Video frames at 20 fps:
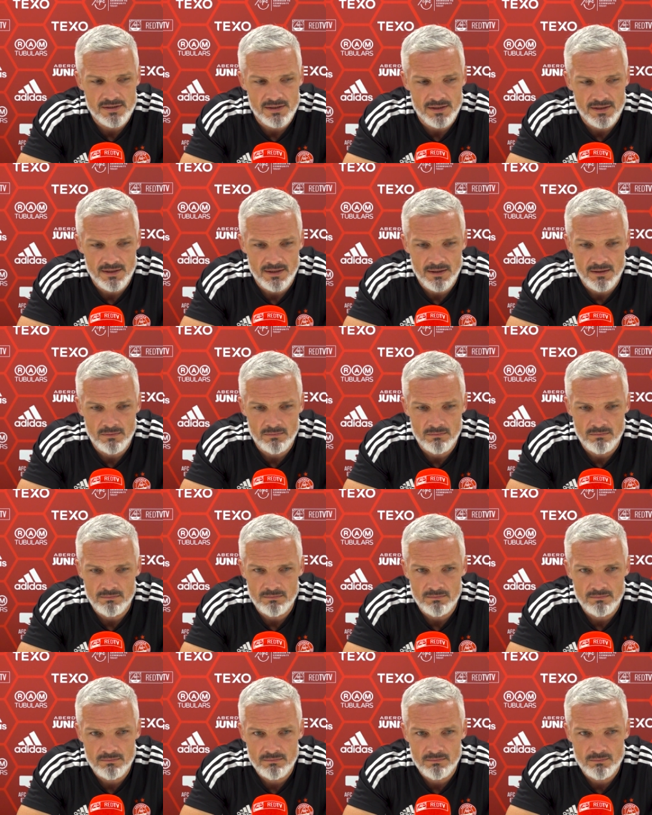
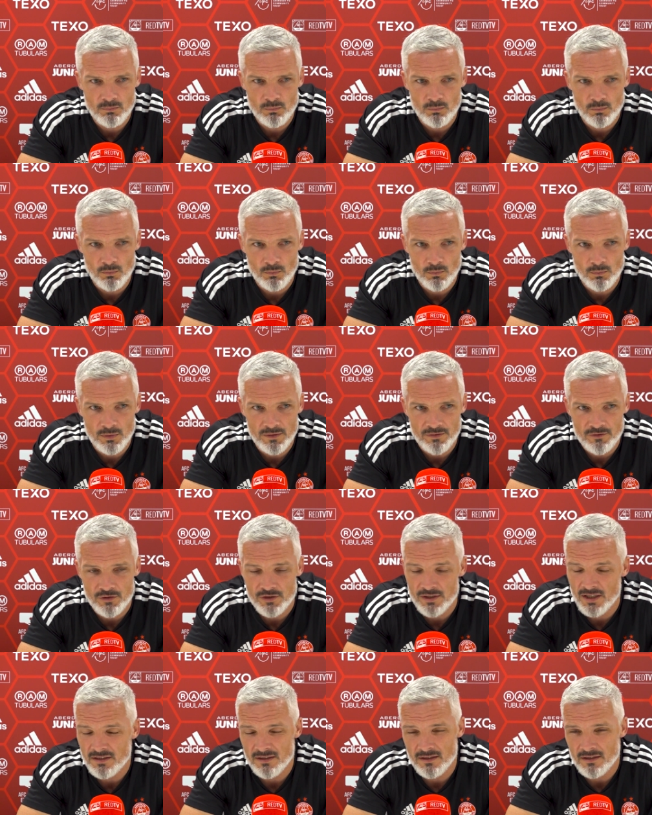We've
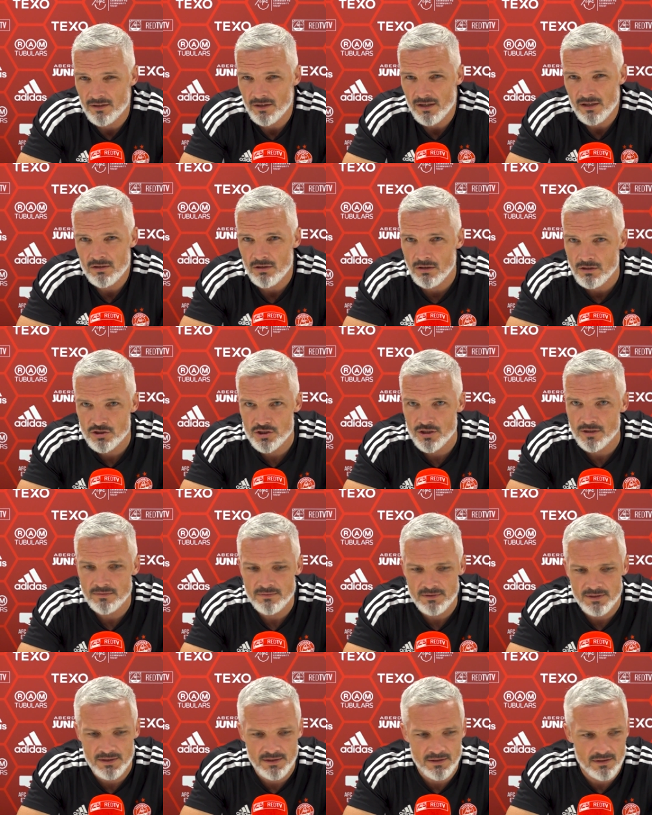created a great culture
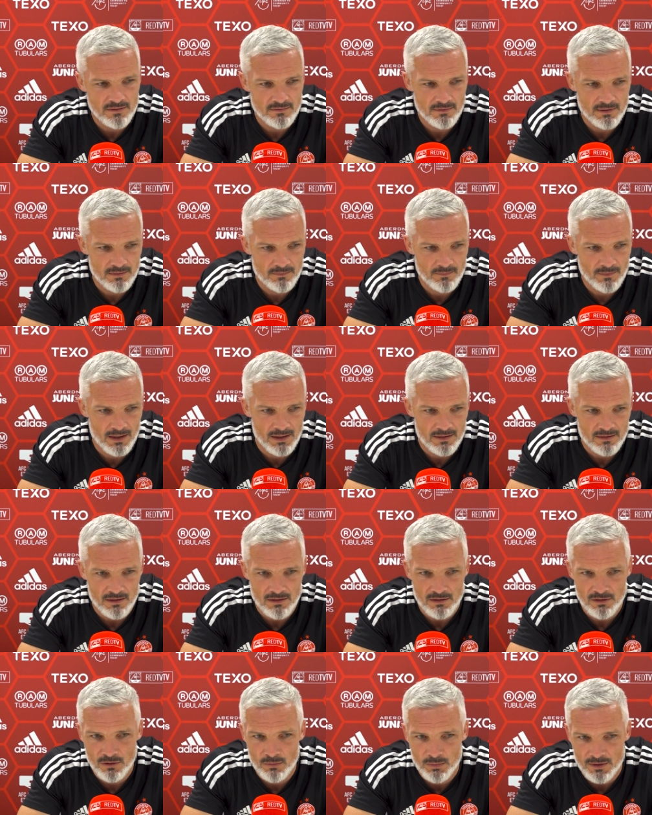here at the
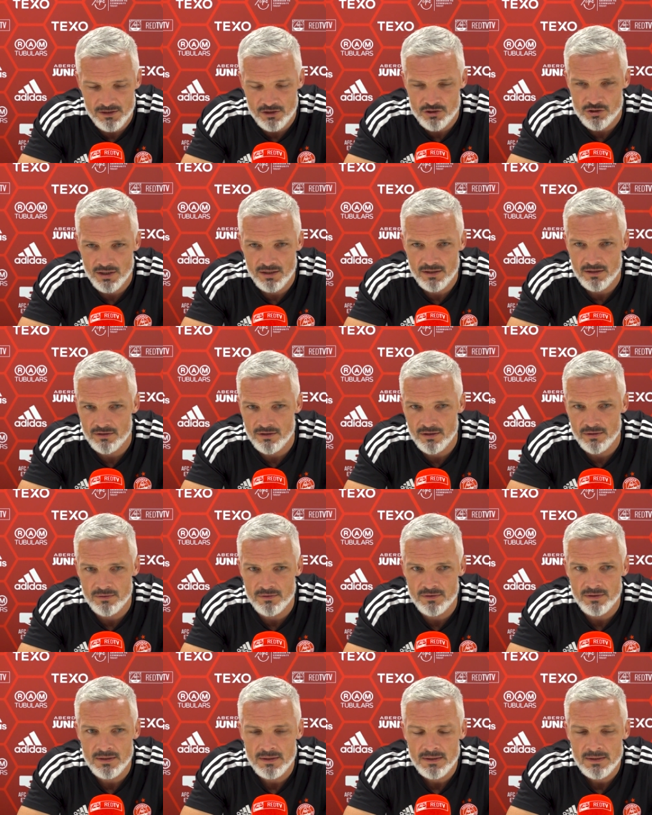club, at the training
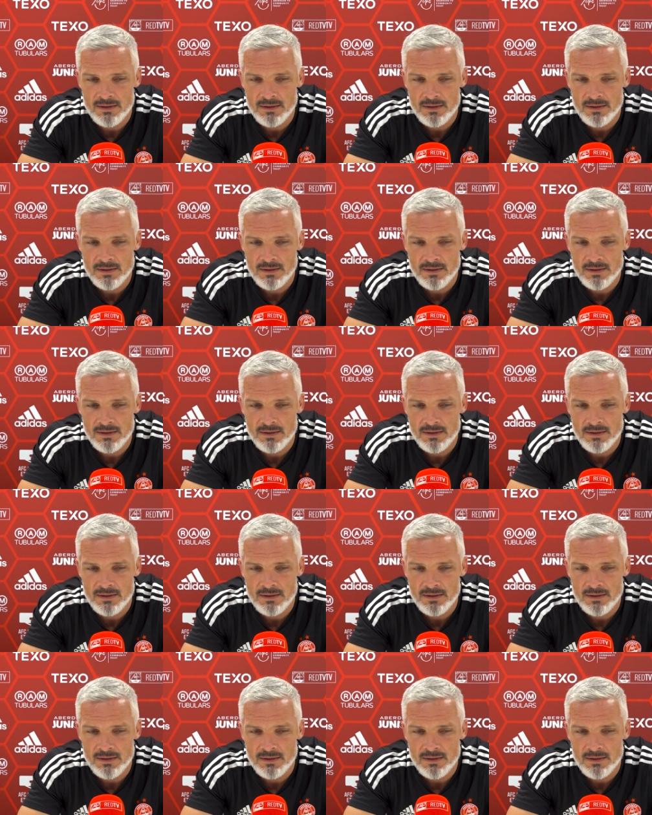ground.